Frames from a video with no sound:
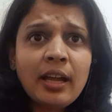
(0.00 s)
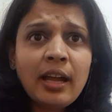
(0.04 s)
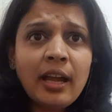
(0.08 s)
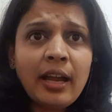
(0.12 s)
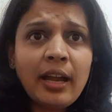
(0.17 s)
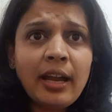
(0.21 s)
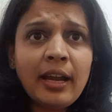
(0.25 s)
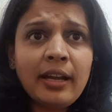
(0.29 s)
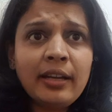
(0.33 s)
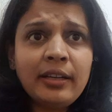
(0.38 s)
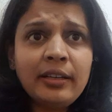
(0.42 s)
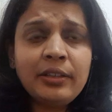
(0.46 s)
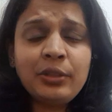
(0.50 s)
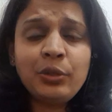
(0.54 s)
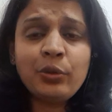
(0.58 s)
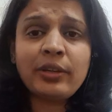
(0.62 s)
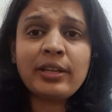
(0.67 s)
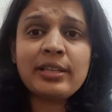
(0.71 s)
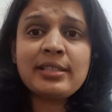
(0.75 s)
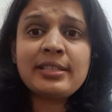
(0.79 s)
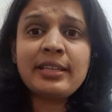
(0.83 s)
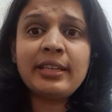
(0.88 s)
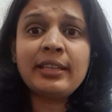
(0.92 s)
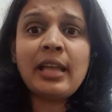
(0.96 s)
And you
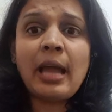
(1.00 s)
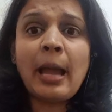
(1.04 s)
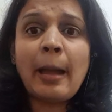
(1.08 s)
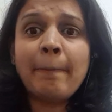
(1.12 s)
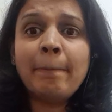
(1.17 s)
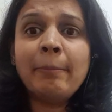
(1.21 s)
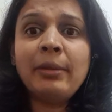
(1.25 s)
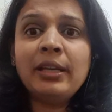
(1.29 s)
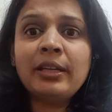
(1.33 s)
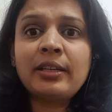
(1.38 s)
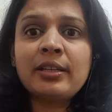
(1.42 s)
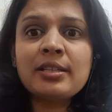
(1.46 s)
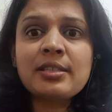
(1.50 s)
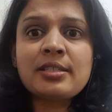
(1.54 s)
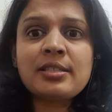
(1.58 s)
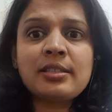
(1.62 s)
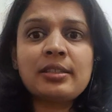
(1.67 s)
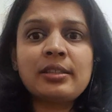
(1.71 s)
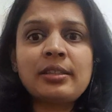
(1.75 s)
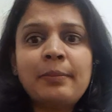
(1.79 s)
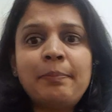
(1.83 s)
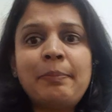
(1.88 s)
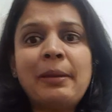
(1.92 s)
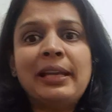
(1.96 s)
can see the umbilicus,
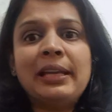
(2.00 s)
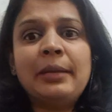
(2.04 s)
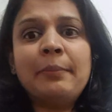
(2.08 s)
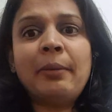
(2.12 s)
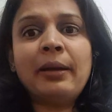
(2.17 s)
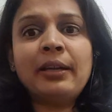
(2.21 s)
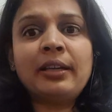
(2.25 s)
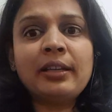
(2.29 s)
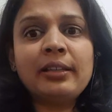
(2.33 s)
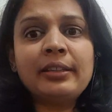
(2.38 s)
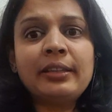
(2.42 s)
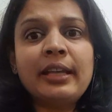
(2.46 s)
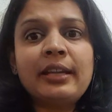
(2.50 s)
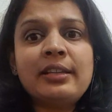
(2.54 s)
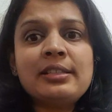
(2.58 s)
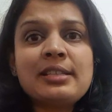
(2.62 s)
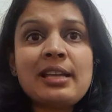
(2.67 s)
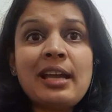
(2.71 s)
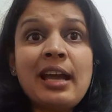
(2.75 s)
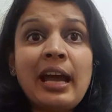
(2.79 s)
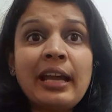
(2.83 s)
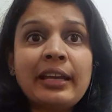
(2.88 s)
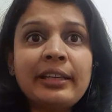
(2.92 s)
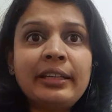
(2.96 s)
the belly button, there is a
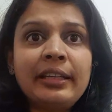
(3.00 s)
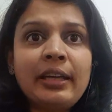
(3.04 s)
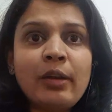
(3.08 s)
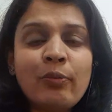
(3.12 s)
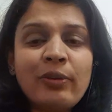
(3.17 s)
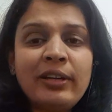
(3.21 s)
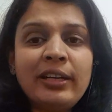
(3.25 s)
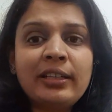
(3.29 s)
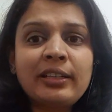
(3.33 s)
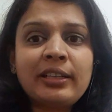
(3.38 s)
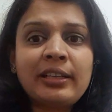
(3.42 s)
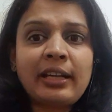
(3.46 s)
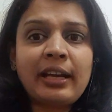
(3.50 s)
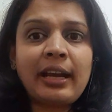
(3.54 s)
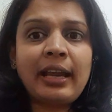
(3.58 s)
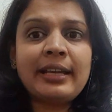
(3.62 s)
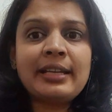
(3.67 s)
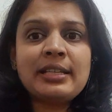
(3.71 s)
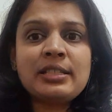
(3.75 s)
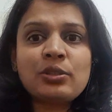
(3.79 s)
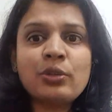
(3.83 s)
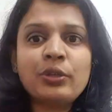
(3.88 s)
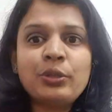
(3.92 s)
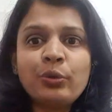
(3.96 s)
hernia. When it
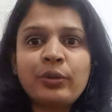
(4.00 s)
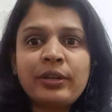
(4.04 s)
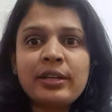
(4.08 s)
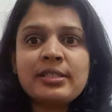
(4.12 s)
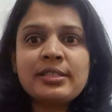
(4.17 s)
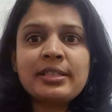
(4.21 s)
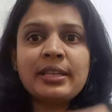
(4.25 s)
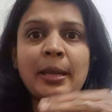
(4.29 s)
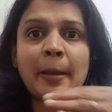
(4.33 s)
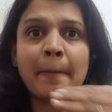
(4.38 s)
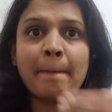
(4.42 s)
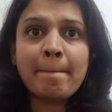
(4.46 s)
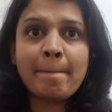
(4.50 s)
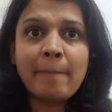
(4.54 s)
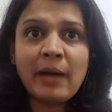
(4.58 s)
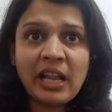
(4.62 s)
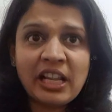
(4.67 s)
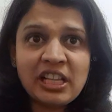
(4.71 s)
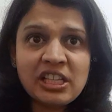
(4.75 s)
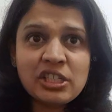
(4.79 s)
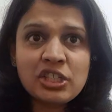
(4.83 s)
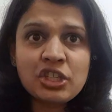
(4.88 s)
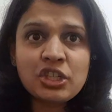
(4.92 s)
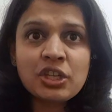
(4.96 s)
cries, now you can see a
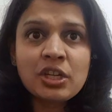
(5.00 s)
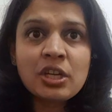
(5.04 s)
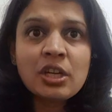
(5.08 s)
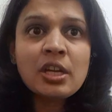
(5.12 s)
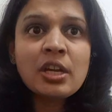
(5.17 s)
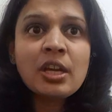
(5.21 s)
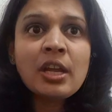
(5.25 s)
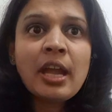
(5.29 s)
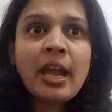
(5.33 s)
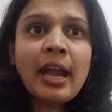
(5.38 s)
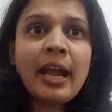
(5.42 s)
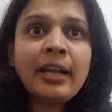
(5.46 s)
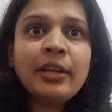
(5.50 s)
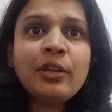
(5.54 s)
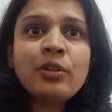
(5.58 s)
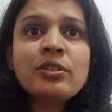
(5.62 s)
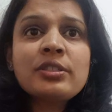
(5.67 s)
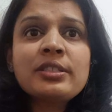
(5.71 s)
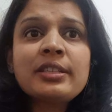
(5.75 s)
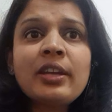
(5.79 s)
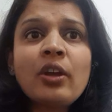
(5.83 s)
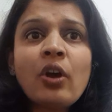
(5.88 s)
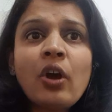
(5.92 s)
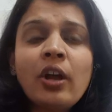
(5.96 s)
bulge. And you
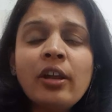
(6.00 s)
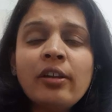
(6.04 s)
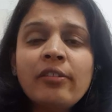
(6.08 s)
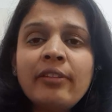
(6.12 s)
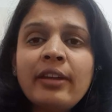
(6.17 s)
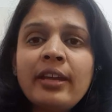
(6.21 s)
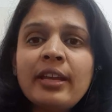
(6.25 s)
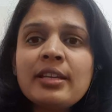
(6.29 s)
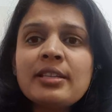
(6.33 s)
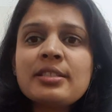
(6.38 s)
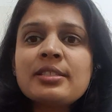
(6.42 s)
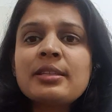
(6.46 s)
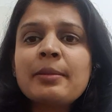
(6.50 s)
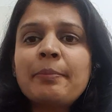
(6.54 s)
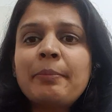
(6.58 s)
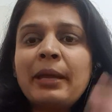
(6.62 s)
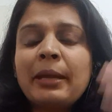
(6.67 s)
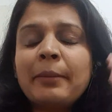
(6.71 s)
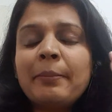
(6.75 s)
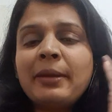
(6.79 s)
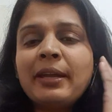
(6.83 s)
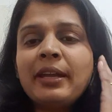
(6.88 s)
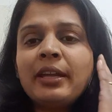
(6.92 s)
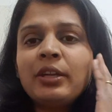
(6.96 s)
see always the
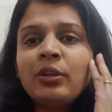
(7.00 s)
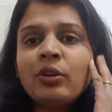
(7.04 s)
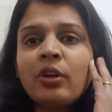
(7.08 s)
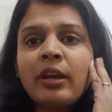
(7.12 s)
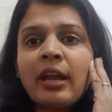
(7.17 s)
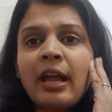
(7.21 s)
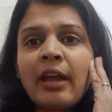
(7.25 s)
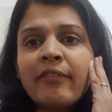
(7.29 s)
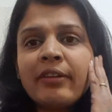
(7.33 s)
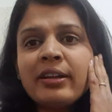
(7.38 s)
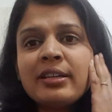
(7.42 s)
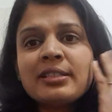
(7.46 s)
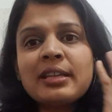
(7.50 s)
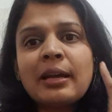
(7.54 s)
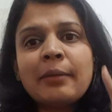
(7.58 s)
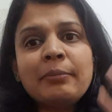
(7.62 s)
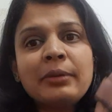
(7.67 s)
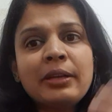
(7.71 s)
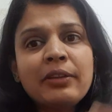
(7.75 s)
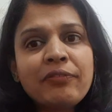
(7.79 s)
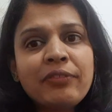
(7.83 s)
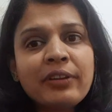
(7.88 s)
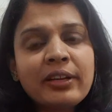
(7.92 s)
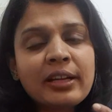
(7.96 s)
baby, you are having some
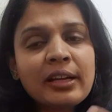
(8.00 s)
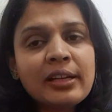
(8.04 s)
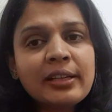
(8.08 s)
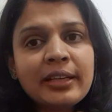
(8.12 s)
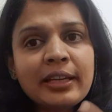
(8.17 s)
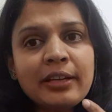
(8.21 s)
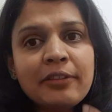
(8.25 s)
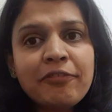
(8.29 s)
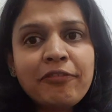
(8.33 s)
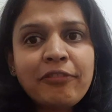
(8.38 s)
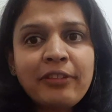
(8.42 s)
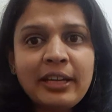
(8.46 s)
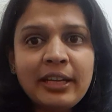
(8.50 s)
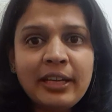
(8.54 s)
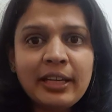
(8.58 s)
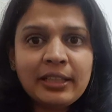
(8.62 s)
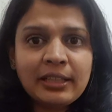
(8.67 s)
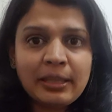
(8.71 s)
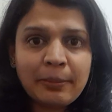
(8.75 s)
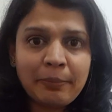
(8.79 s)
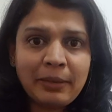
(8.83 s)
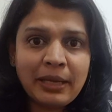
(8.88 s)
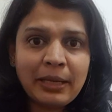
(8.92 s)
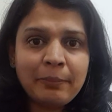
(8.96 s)
difficulty in feeding
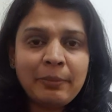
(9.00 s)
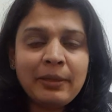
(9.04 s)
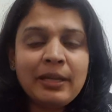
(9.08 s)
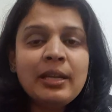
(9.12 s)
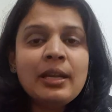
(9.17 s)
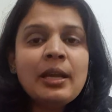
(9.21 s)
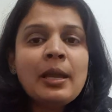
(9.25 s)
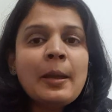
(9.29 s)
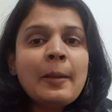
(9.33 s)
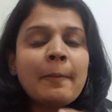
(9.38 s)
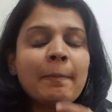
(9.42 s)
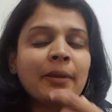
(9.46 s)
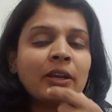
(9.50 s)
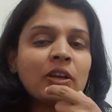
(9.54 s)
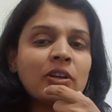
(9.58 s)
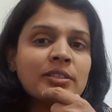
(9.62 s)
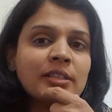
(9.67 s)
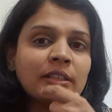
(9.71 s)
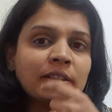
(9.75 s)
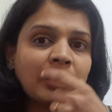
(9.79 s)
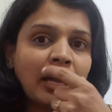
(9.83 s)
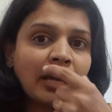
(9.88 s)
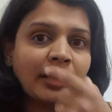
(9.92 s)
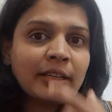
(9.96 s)
the baby because the
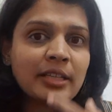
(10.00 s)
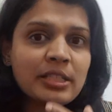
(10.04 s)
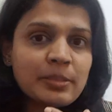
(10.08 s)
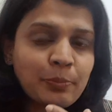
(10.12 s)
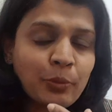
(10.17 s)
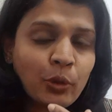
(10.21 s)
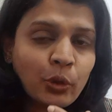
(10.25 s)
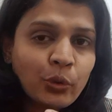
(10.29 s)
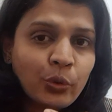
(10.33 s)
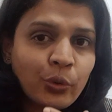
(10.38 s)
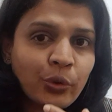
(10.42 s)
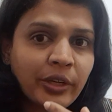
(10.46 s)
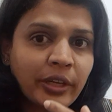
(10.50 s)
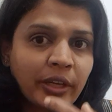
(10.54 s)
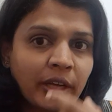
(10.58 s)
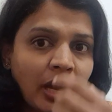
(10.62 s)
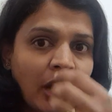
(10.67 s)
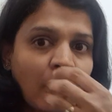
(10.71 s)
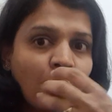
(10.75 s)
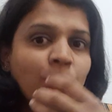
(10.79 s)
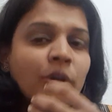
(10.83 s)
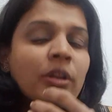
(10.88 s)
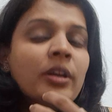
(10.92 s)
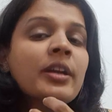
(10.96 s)
tongue is protruding
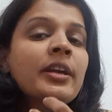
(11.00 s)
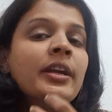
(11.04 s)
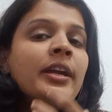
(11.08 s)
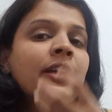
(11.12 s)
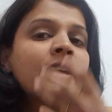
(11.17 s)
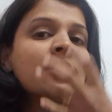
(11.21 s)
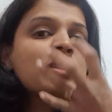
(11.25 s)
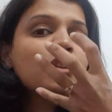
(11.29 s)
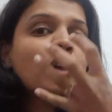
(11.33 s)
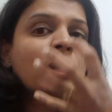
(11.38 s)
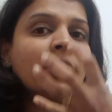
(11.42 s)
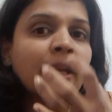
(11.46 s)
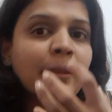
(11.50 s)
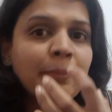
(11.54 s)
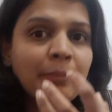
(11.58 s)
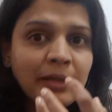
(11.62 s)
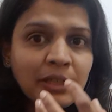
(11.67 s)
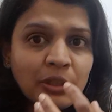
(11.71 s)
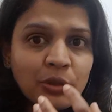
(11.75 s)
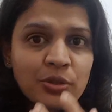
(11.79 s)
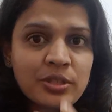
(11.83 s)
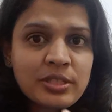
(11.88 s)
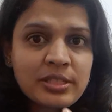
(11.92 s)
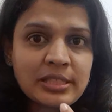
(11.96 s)
out, it is not able
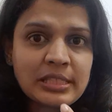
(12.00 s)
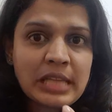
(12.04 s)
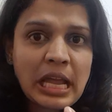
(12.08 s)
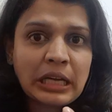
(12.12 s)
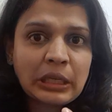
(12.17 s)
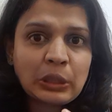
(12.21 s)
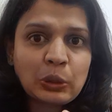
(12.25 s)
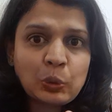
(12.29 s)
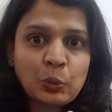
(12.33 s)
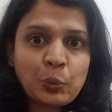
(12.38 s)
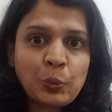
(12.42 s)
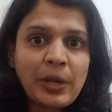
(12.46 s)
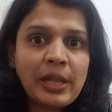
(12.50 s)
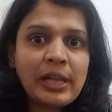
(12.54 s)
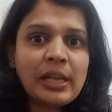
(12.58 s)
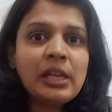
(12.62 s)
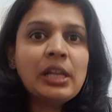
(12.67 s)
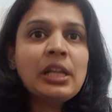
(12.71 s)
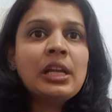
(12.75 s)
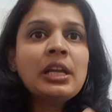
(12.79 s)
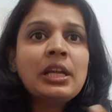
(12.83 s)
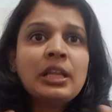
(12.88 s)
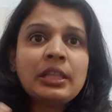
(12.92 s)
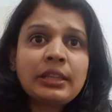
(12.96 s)
to suck well.
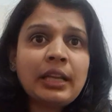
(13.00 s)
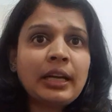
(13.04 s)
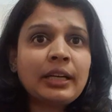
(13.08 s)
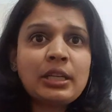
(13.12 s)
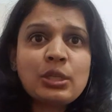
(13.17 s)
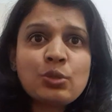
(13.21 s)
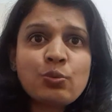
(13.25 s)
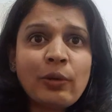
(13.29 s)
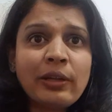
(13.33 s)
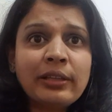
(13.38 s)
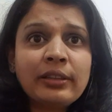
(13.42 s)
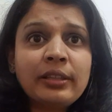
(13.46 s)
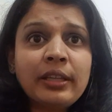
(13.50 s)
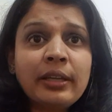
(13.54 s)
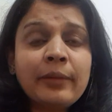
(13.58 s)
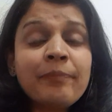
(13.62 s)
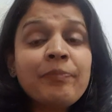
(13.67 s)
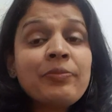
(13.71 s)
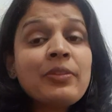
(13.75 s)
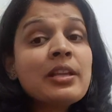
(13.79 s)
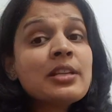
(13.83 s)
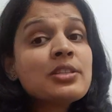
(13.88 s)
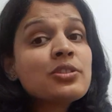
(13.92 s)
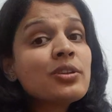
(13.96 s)
That is one
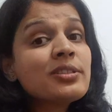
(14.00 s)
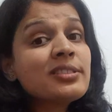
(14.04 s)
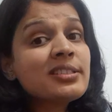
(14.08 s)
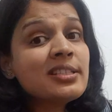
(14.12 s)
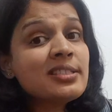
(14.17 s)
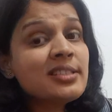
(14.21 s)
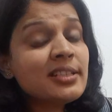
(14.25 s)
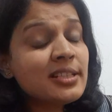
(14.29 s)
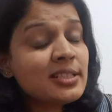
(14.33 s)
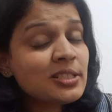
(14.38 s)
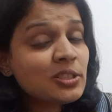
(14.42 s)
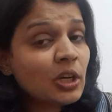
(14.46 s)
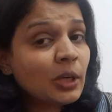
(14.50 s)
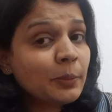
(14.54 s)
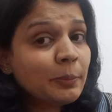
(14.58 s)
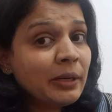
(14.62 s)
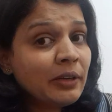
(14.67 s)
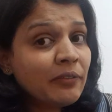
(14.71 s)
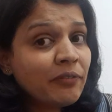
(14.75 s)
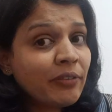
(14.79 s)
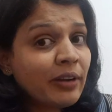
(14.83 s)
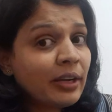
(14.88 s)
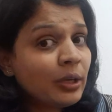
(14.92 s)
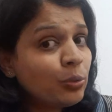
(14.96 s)
thing. So since it is not
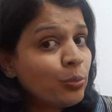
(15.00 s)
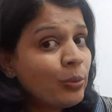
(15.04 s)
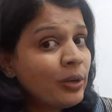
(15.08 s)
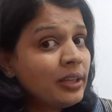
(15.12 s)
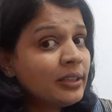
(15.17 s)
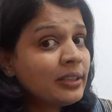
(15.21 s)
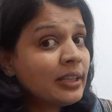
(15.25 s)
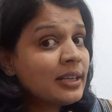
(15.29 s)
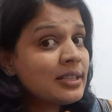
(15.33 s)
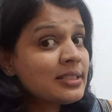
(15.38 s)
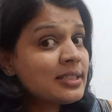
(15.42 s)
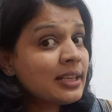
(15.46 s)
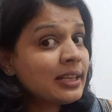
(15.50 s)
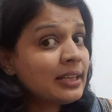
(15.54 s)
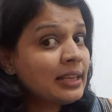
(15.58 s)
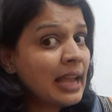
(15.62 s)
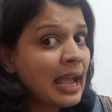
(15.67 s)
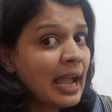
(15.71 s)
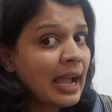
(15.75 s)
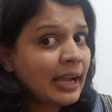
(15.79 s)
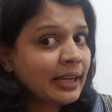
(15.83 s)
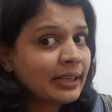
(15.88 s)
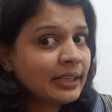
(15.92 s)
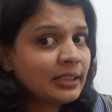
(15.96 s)
being fed well, there is a
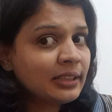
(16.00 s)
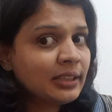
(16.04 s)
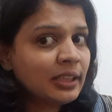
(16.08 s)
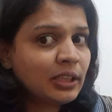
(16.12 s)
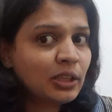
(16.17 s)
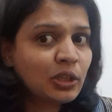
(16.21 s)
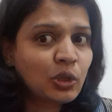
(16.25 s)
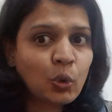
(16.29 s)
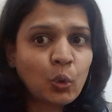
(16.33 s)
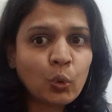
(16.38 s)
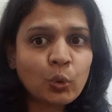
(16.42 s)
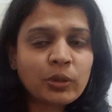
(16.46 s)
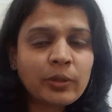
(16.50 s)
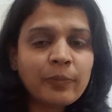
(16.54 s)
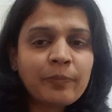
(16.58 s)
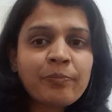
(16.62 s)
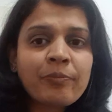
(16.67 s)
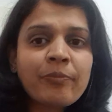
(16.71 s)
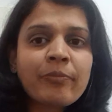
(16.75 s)
lag in the growth.